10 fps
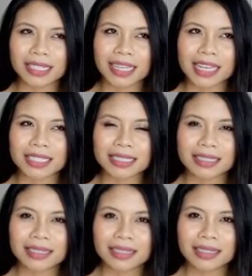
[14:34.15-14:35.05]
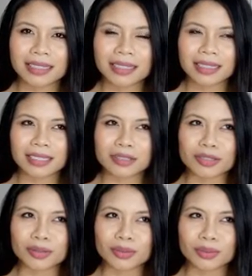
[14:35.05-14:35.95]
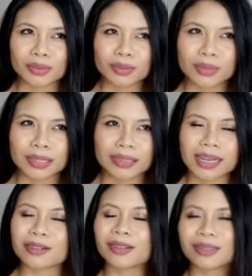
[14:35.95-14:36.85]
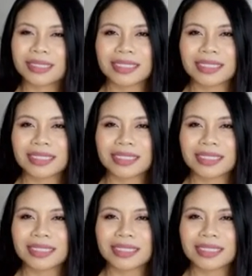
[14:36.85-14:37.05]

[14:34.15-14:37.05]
guess, into, I don't know.